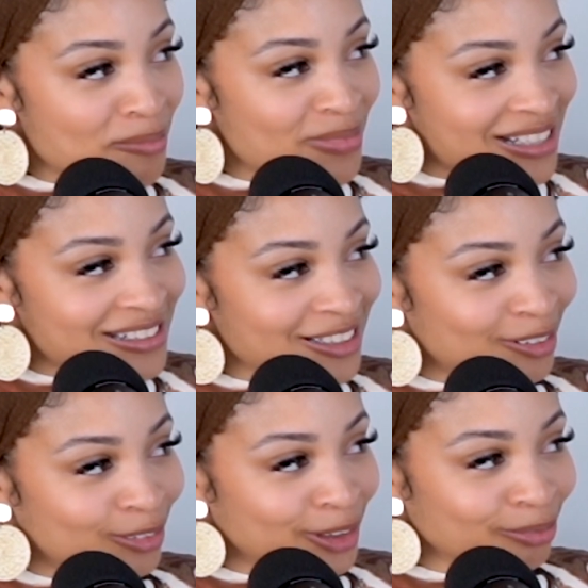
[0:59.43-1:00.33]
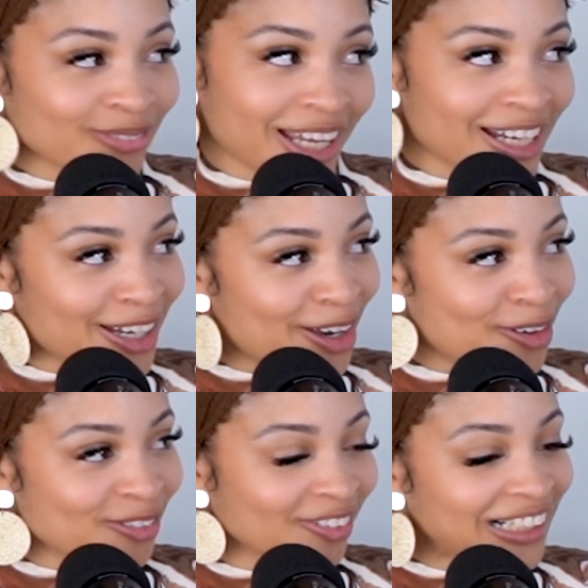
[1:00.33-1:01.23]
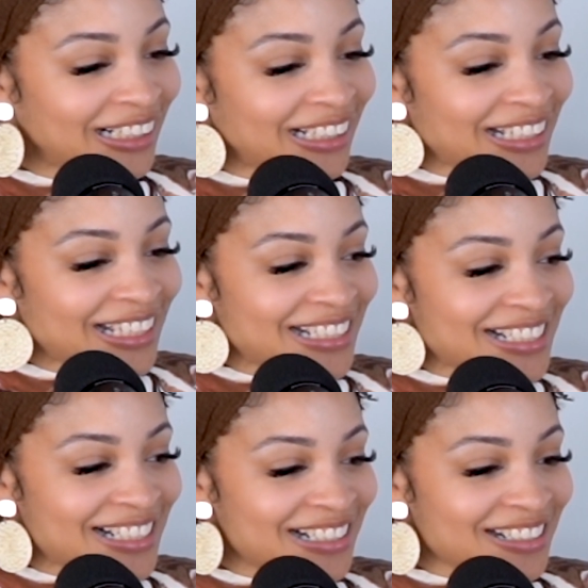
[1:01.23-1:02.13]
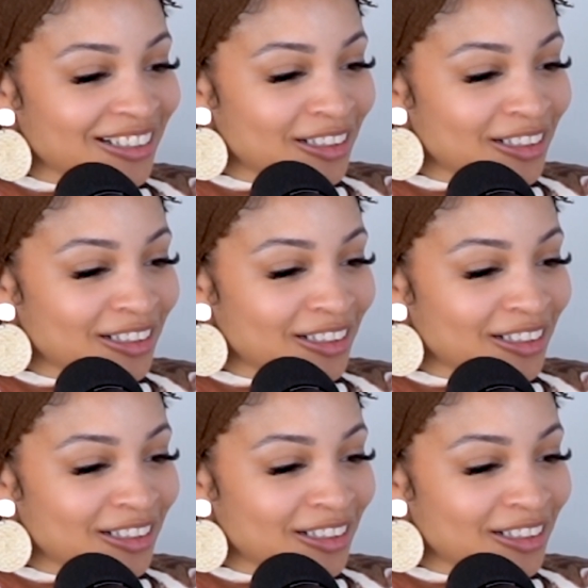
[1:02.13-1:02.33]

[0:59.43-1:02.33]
best lover. Hey now. And